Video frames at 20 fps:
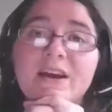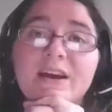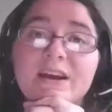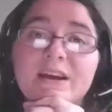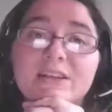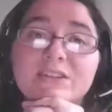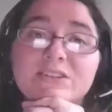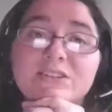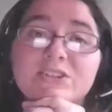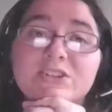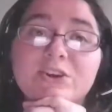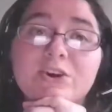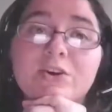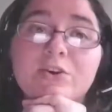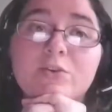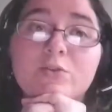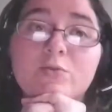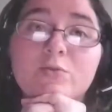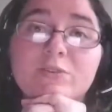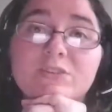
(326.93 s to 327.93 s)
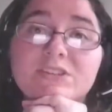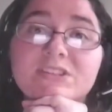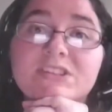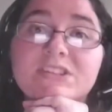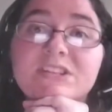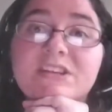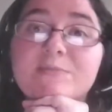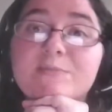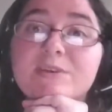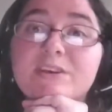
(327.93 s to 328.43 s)
And so with
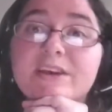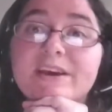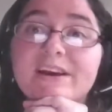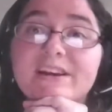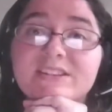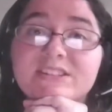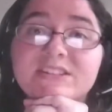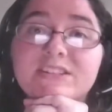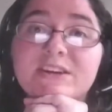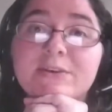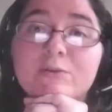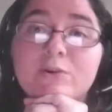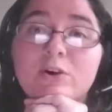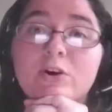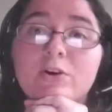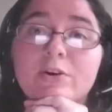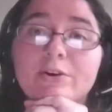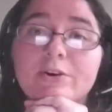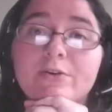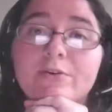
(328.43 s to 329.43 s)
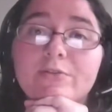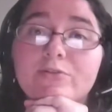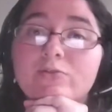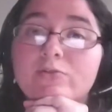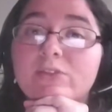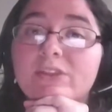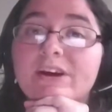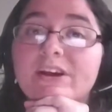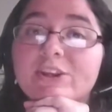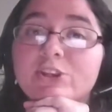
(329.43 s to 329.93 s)
CBS, they were already going
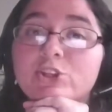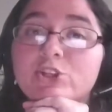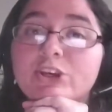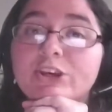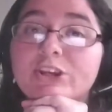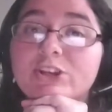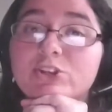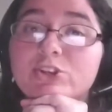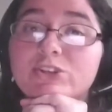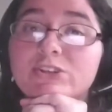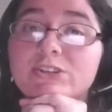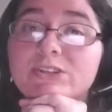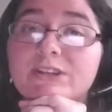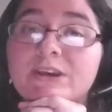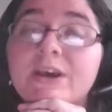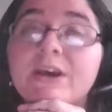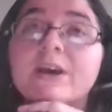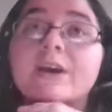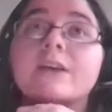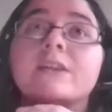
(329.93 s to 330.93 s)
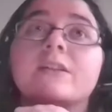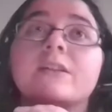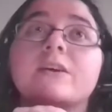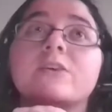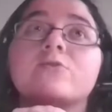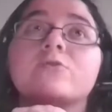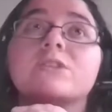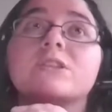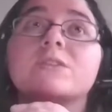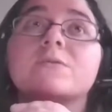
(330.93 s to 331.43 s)
through a lot of changes. They
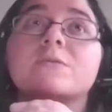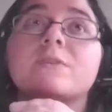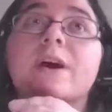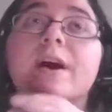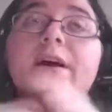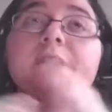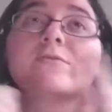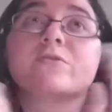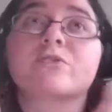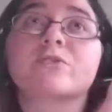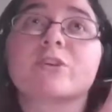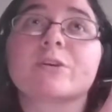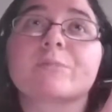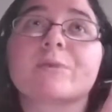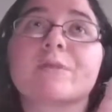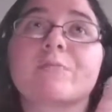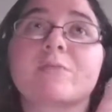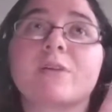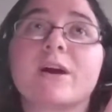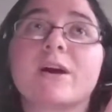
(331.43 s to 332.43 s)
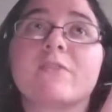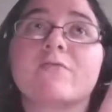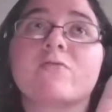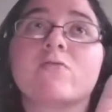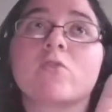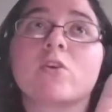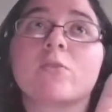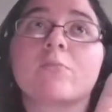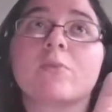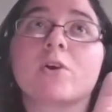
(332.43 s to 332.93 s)
used to have a streaming
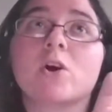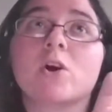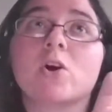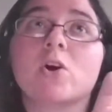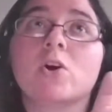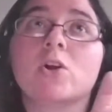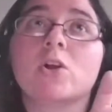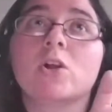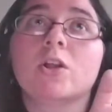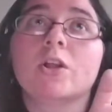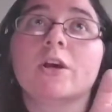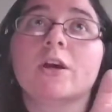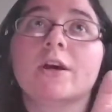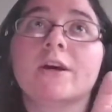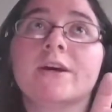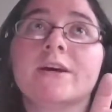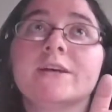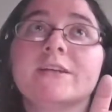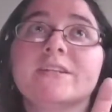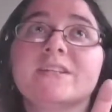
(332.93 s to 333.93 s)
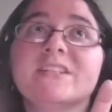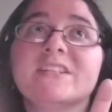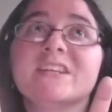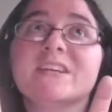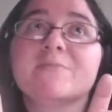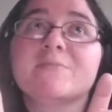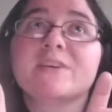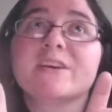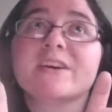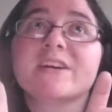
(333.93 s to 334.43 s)
platform called
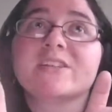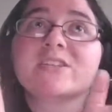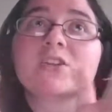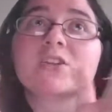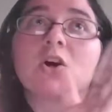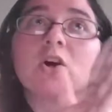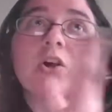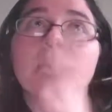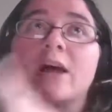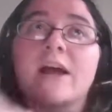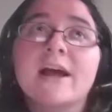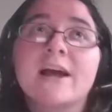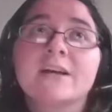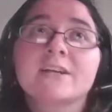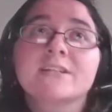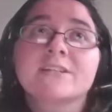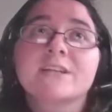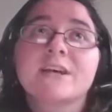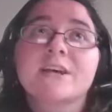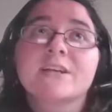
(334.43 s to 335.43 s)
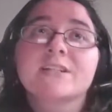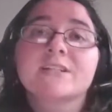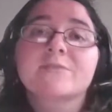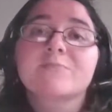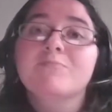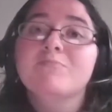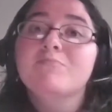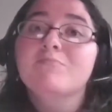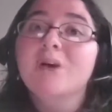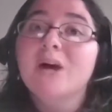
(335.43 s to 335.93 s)
CBS All Access,
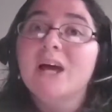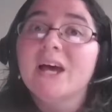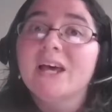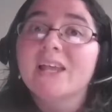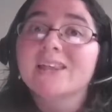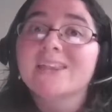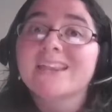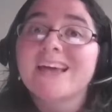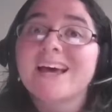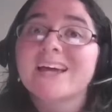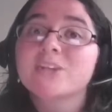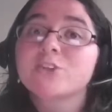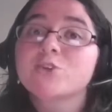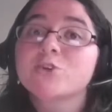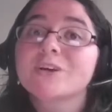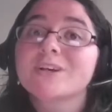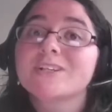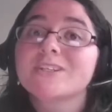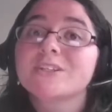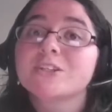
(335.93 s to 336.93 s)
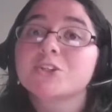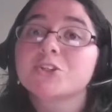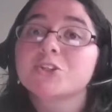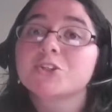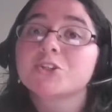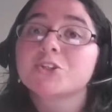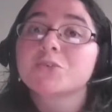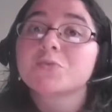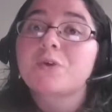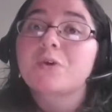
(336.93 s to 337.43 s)
but that
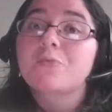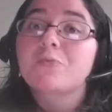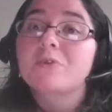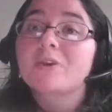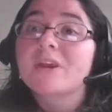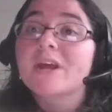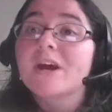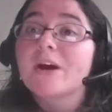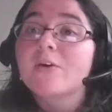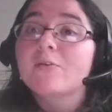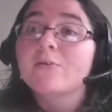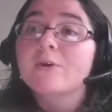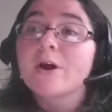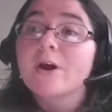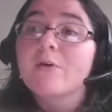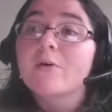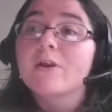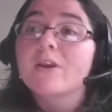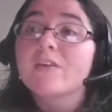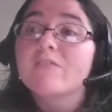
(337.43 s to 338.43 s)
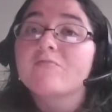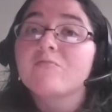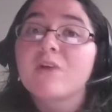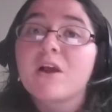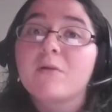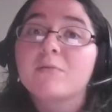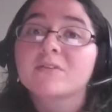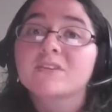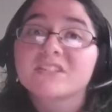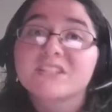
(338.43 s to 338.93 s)
transitioned to what we now know and have
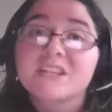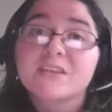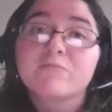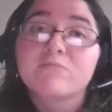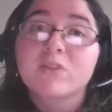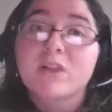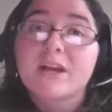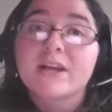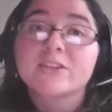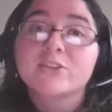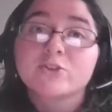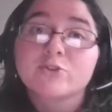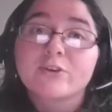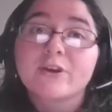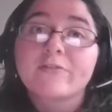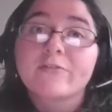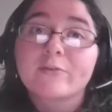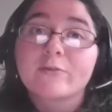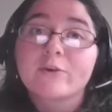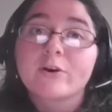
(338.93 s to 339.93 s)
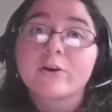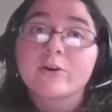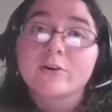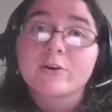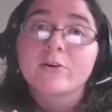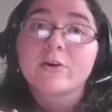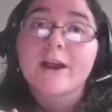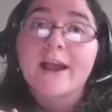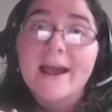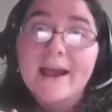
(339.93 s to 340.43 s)
probably seen plastered everywhere
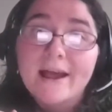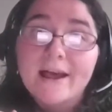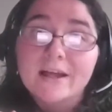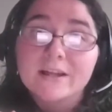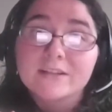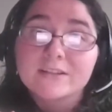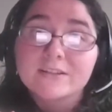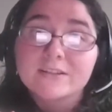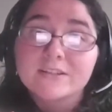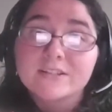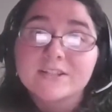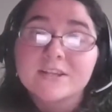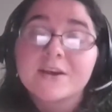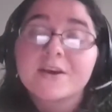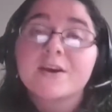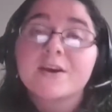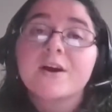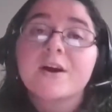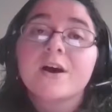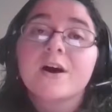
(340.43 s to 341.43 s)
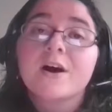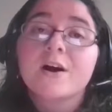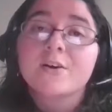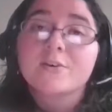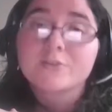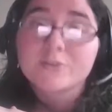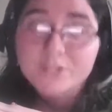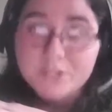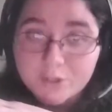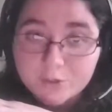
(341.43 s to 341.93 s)
in our ads,
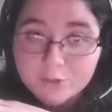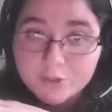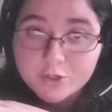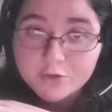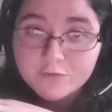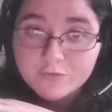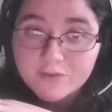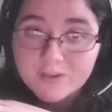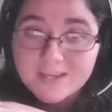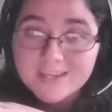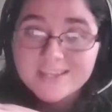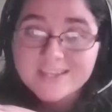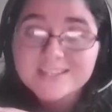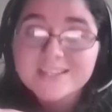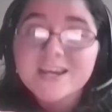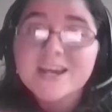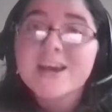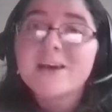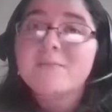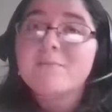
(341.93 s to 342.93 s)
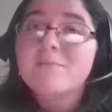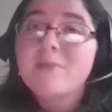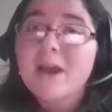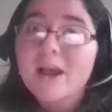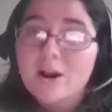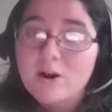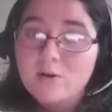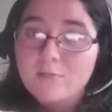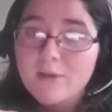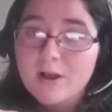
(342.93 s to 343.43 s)
on our social feeds,
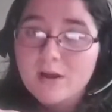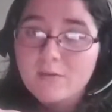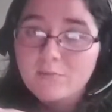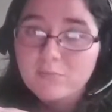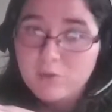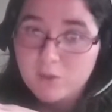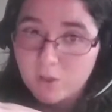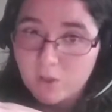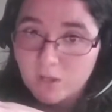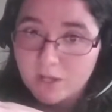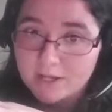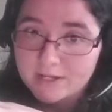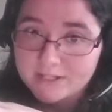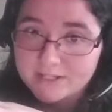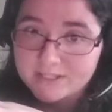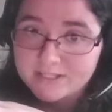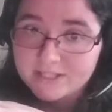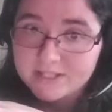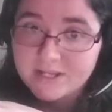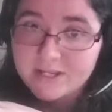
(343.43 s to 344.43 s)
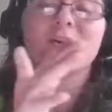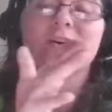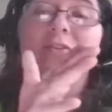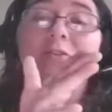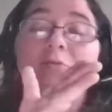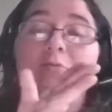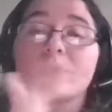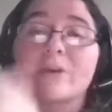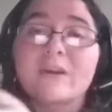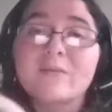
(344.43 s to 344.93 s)
Paramount Plus.
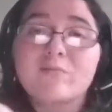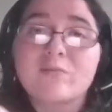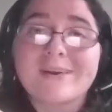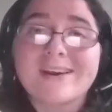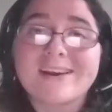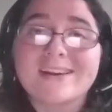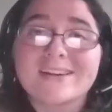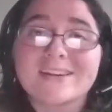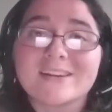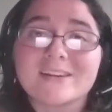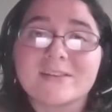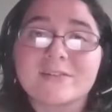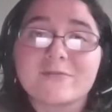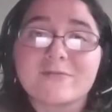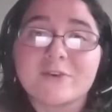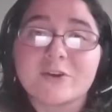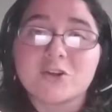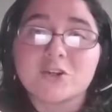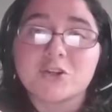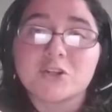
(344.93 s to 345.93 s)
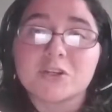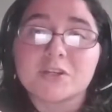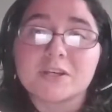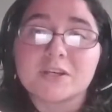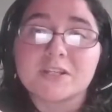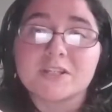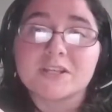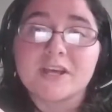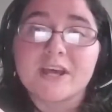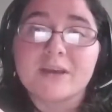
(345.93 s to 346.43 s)
The rebrand didn't
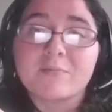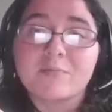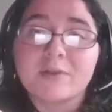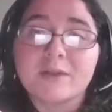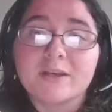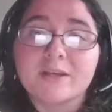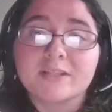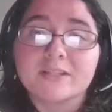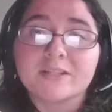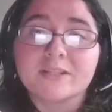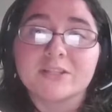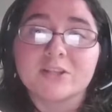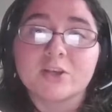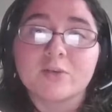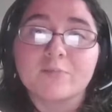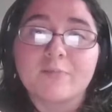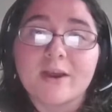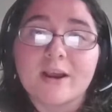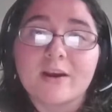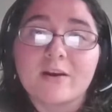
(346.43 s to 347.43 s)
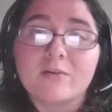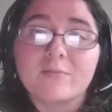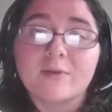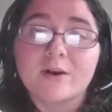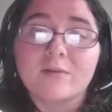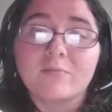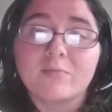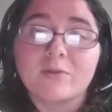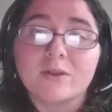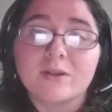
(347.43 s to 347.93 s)
officially take place until
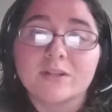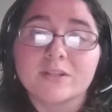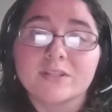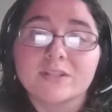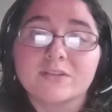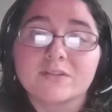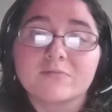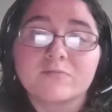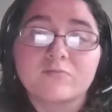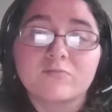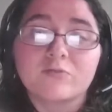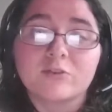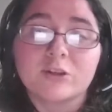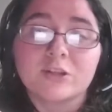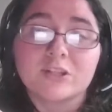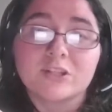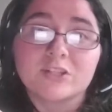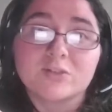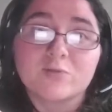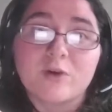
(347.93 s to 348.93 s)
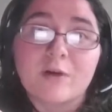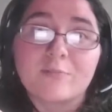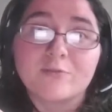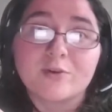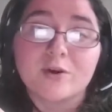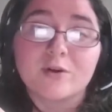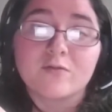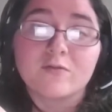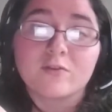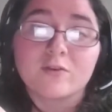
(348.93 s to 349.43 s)
Paramount Plus really
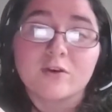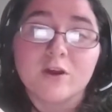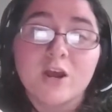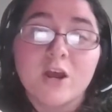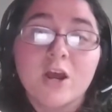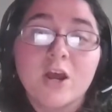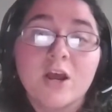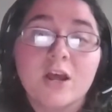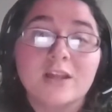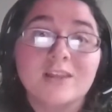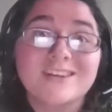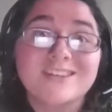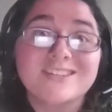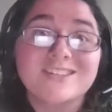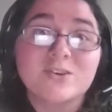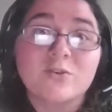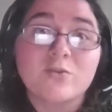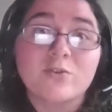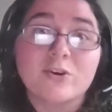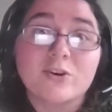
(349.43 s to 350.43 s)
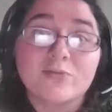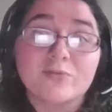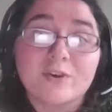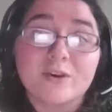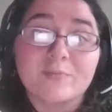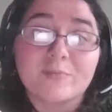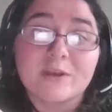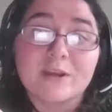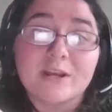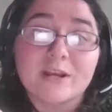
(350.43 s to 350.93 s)
swapped over, at least according to
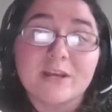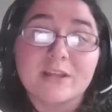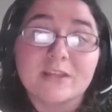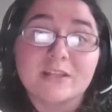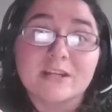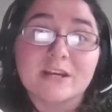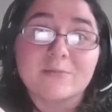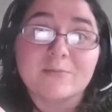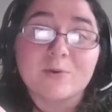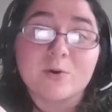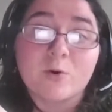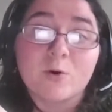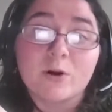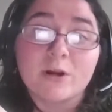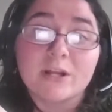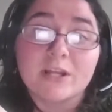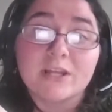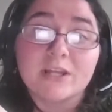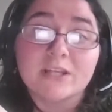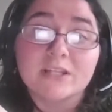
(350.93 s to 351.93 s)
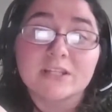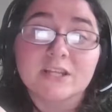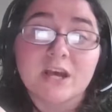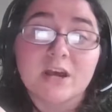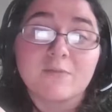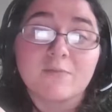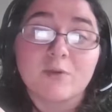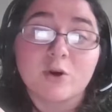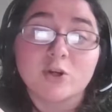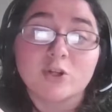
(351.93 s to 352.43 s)
Wikipedia at the time recording this,
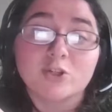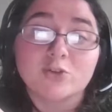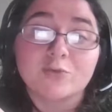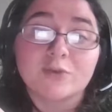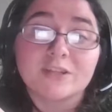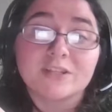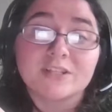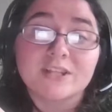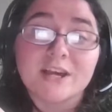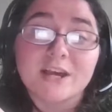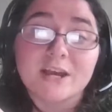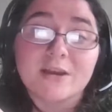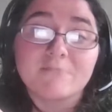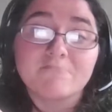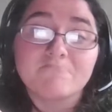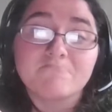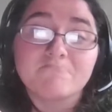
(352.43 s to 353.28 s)
on March 22nd,